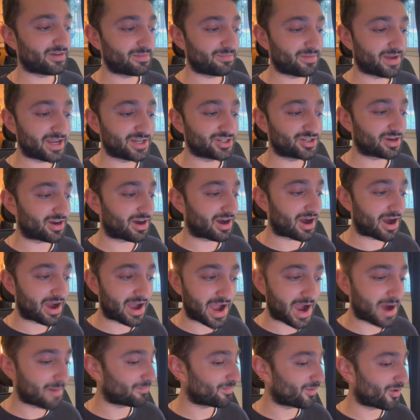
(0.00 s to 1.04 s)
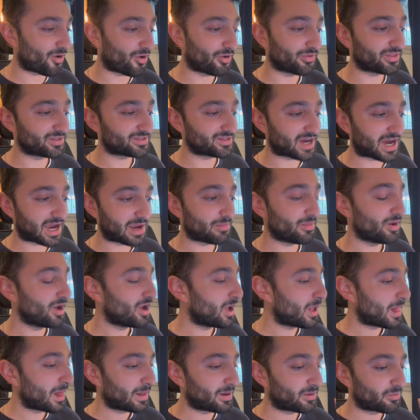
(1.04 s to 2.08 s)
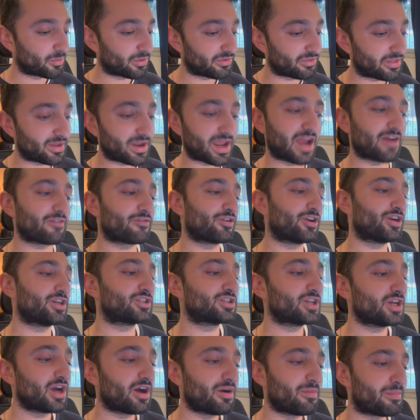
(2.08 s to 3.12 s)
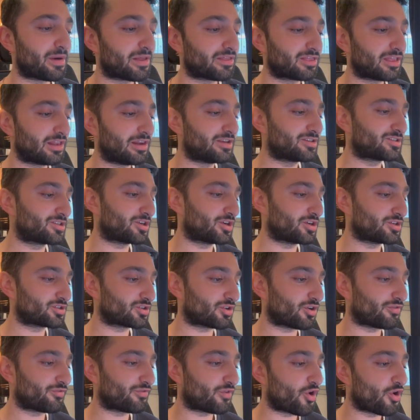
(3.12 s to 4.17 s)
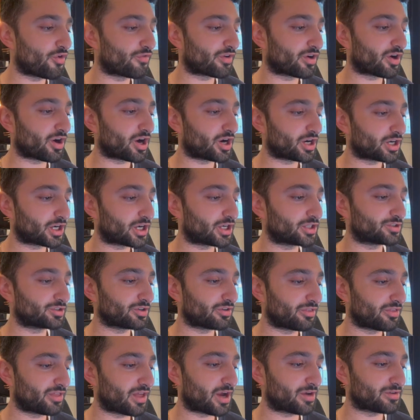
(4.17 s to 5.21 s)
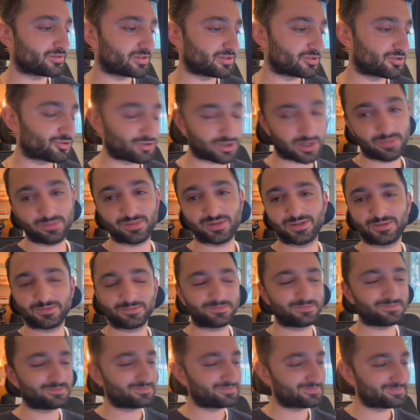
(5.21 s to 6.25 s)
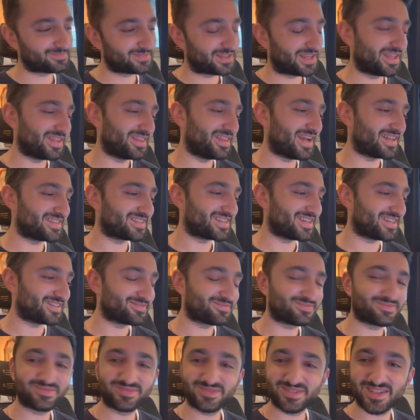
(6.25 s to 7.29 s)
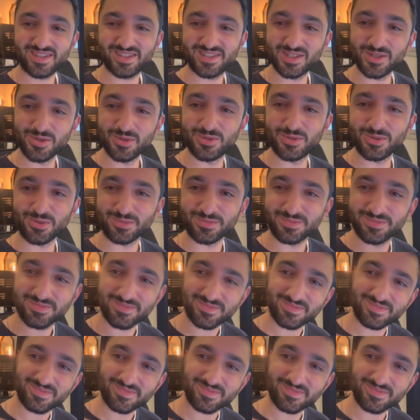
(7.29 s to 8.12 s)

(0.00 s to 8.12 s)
page up all the time with an average monthly listeners of over 100,000 streams. That's it. See you soon.